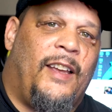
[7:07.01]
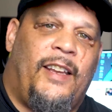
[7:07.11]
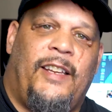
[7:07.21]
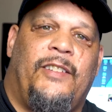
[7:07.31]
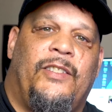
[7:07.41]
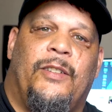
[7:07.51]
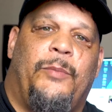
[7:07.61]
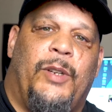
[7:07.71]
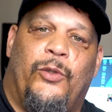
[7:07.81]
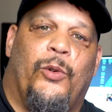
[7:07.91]
he's going to
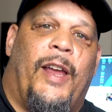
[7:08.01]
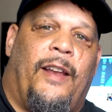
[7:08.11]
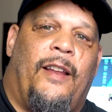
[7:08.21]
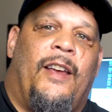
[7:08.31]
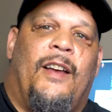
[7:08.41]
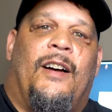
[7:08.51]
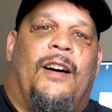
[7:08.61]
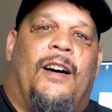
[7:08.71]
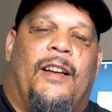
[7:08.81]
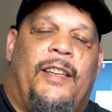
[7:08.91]
be great.
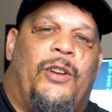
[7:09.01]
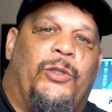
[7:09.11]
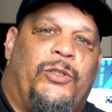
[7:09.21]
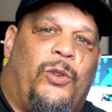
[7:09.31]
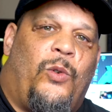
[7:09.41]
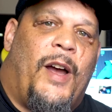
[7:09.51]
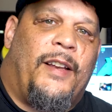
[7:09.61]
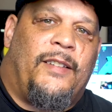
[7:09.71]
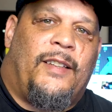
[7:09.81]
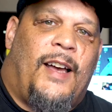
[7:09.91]
He goes to
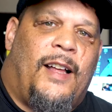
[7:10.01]
Rollins